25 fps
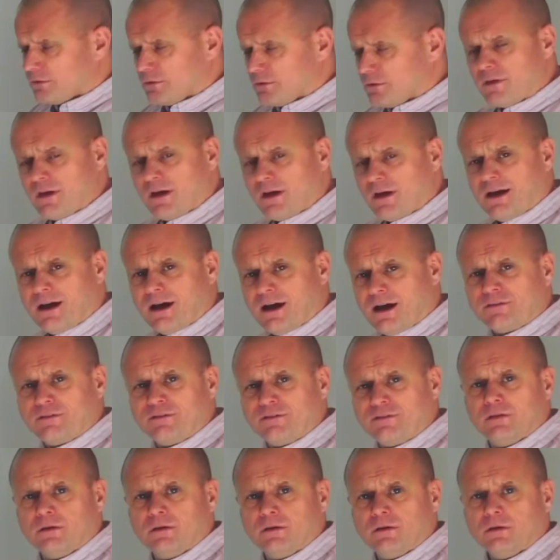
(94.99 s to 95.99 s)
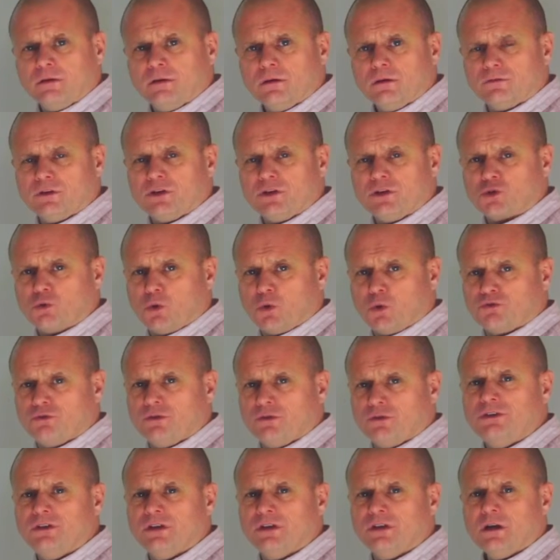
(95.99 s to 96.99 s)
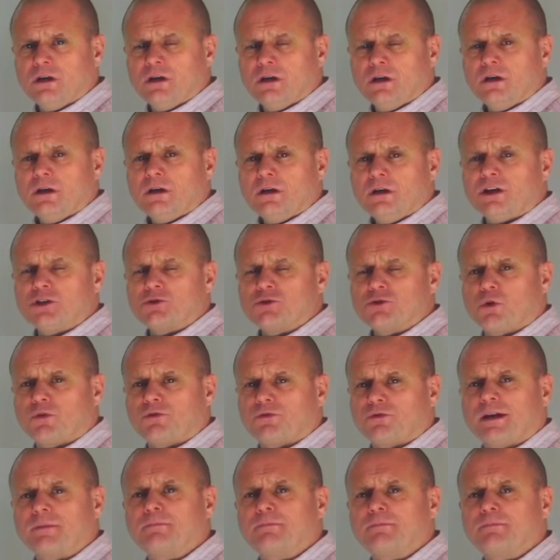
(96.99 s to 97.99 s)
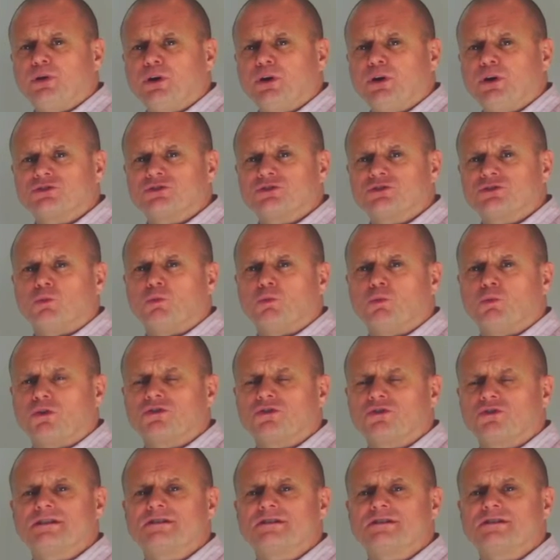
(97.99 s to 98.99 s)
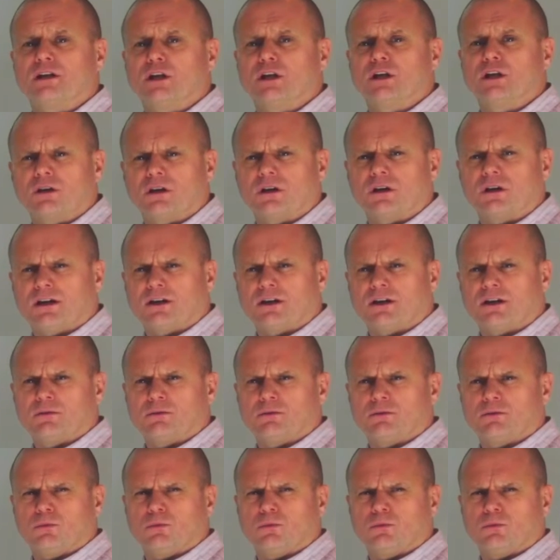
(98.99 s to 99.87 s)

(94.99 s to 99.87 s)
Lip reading: The other half of each quadrant is what that person wants it to look like,